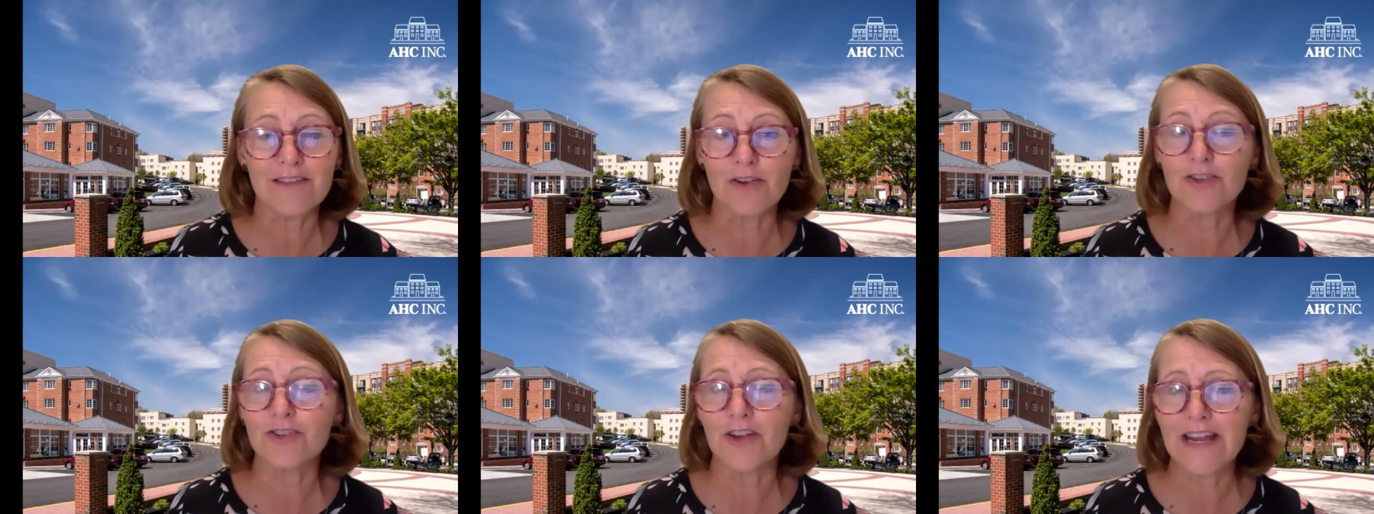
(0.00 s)

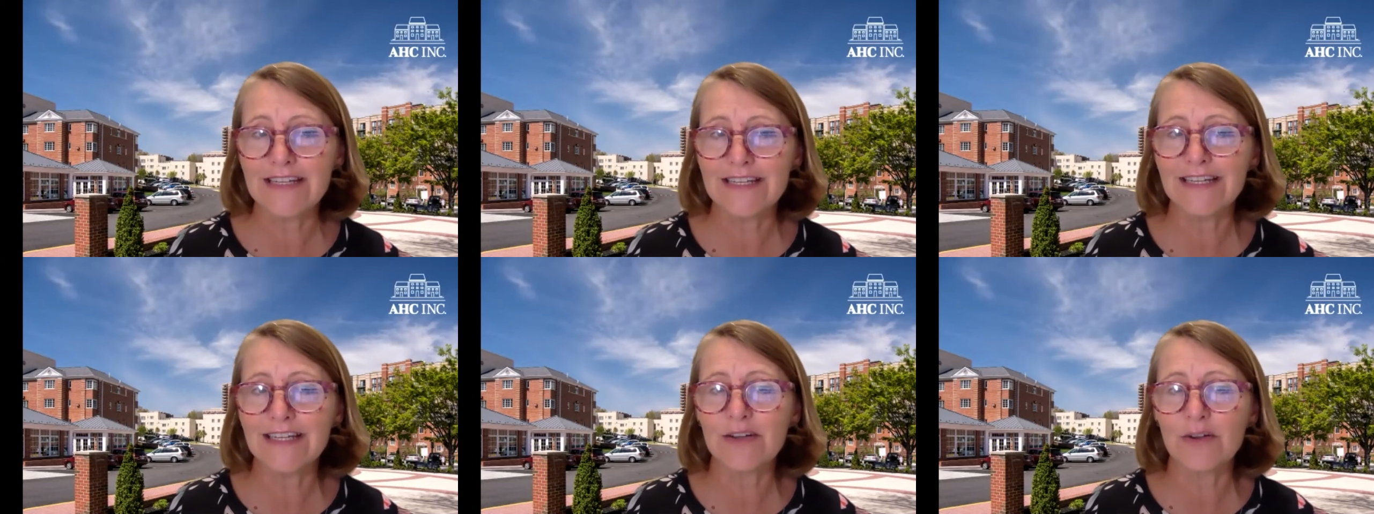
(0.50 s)
as long as
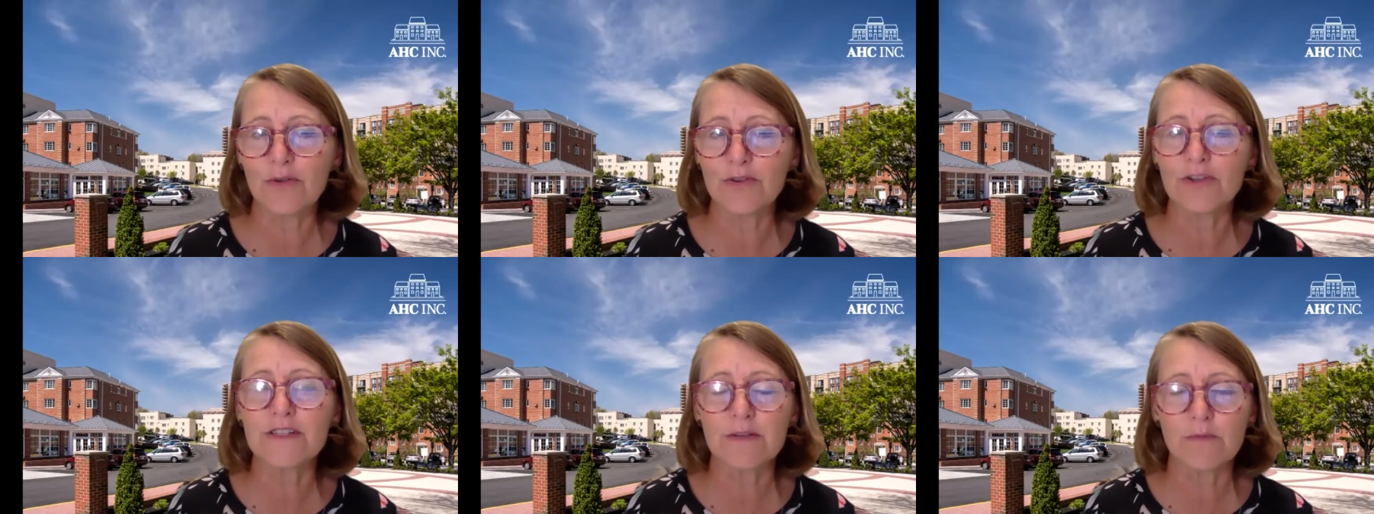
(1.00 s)
you're 18
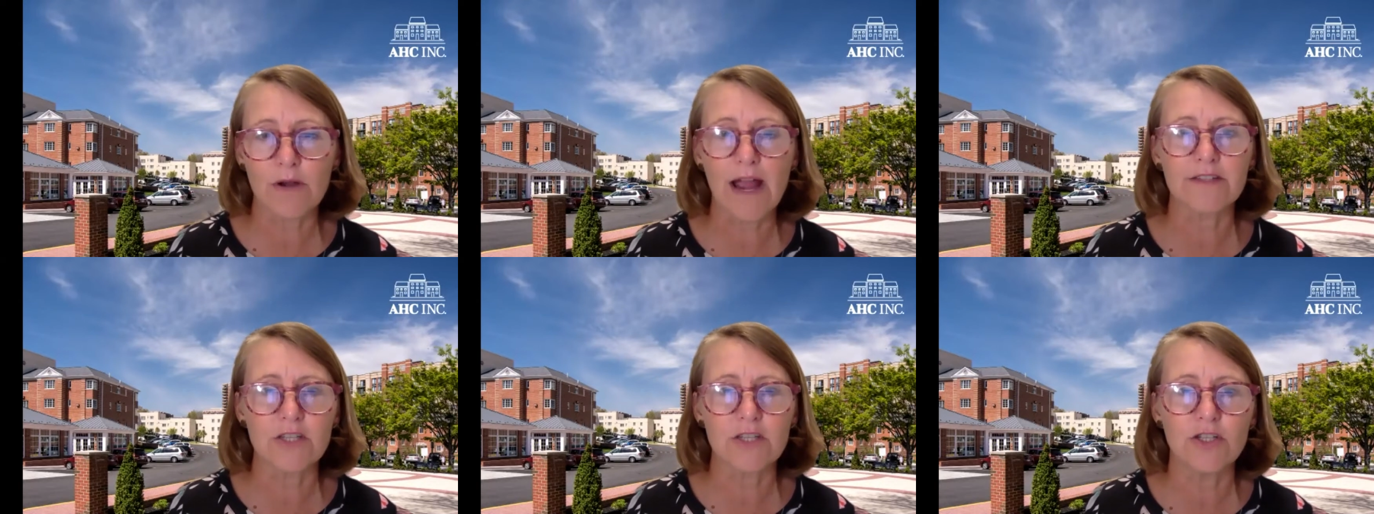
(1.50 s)
and older, is
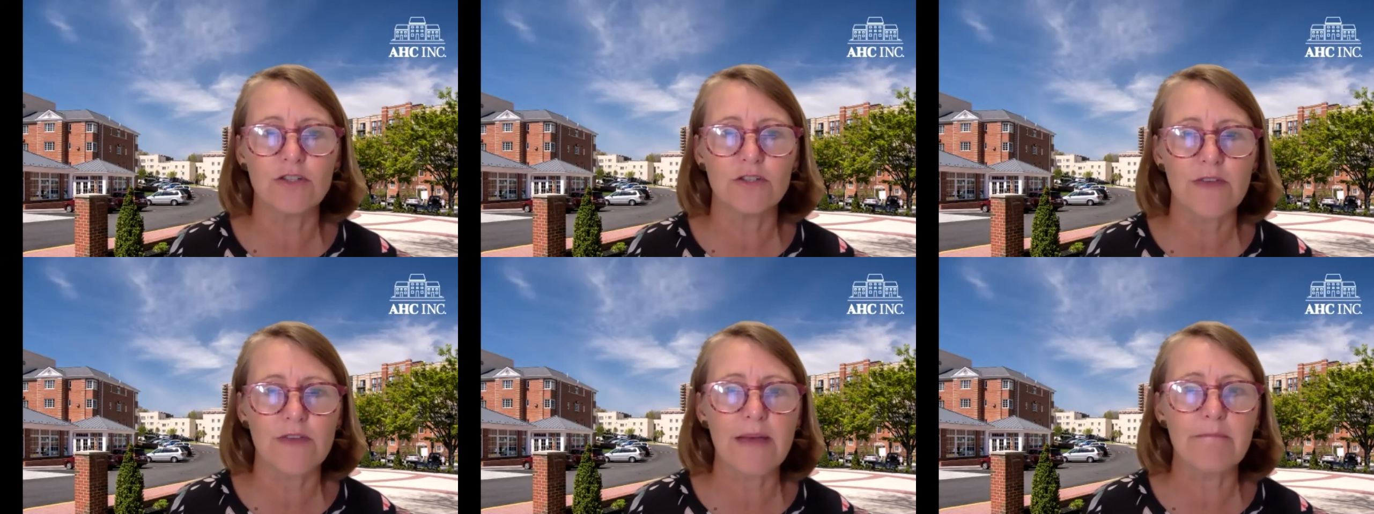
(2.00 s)
that we're
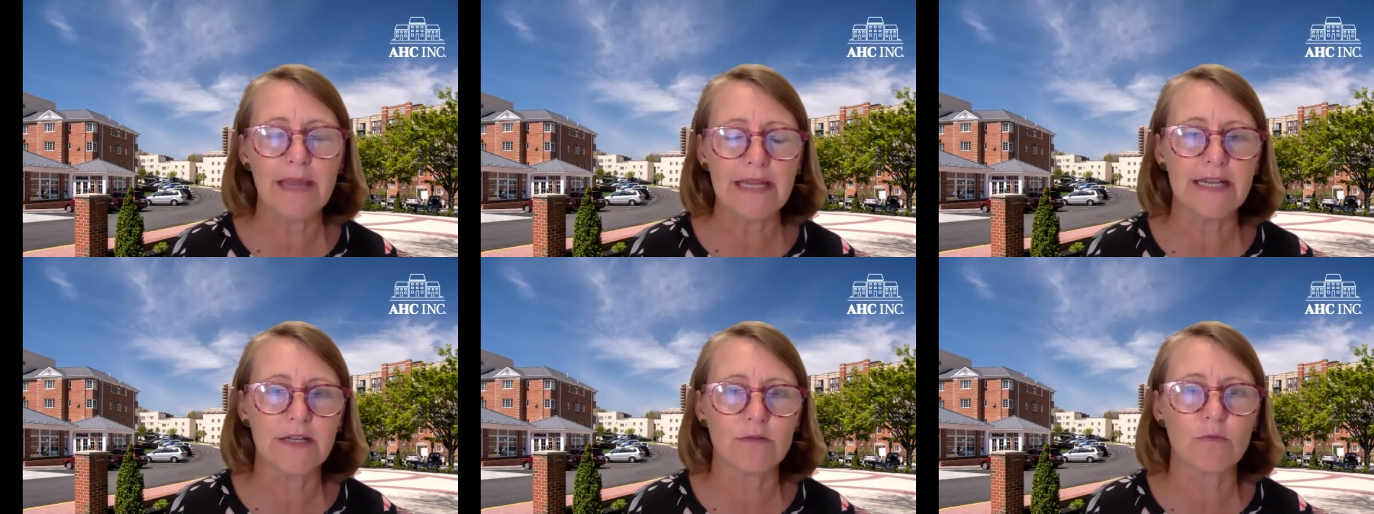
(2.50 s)
asking you to do
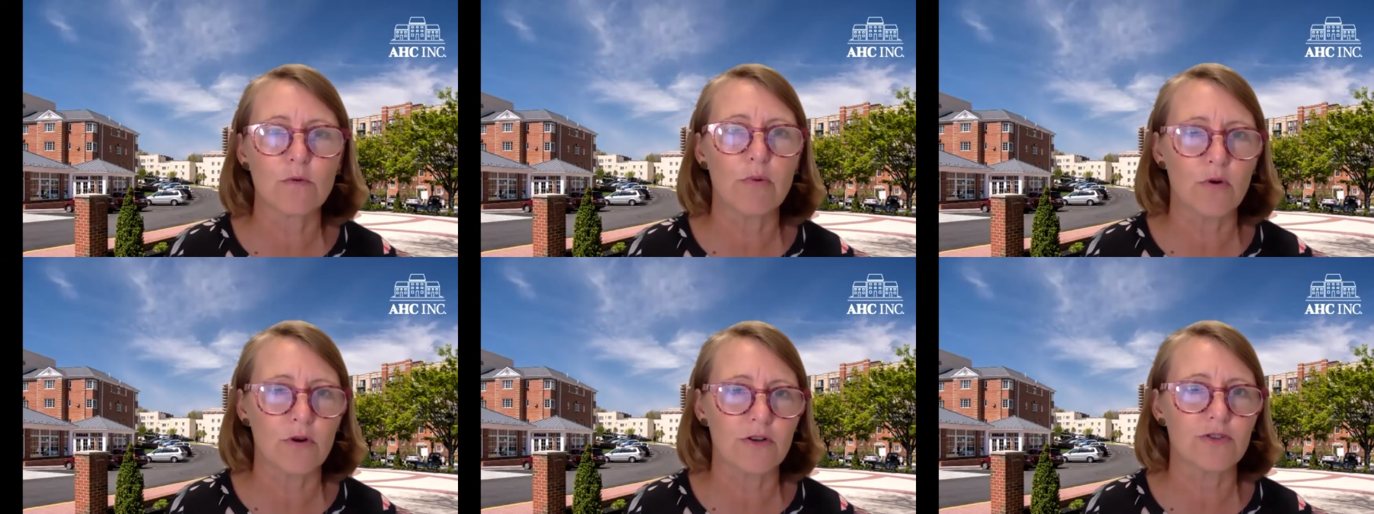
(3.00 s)
that mandated
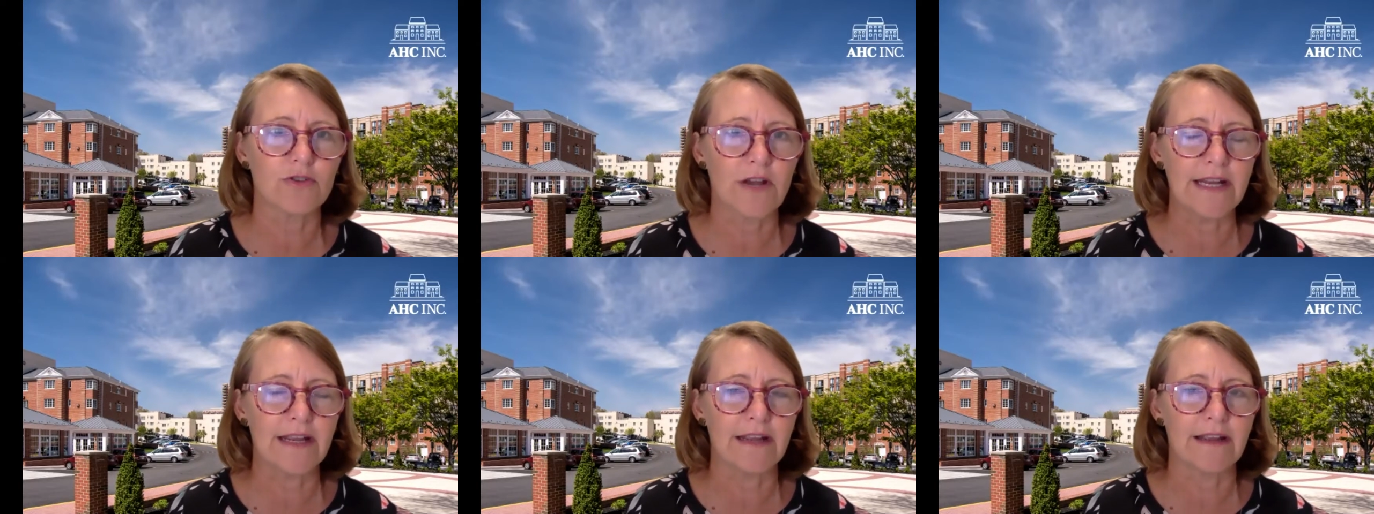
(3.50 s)
reporter
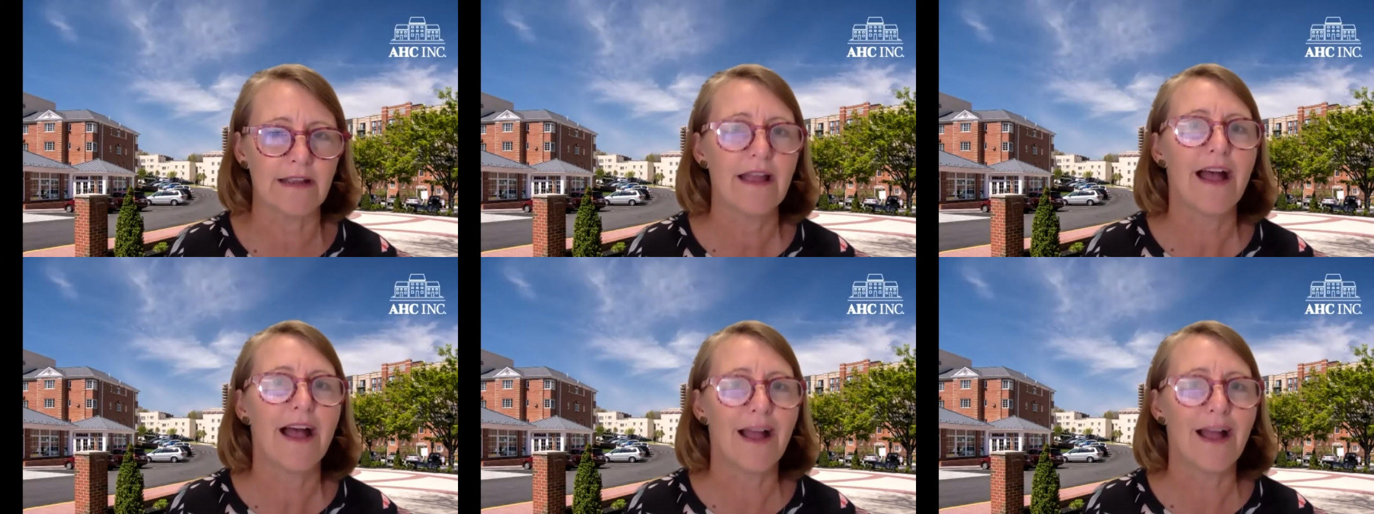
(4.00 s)
training.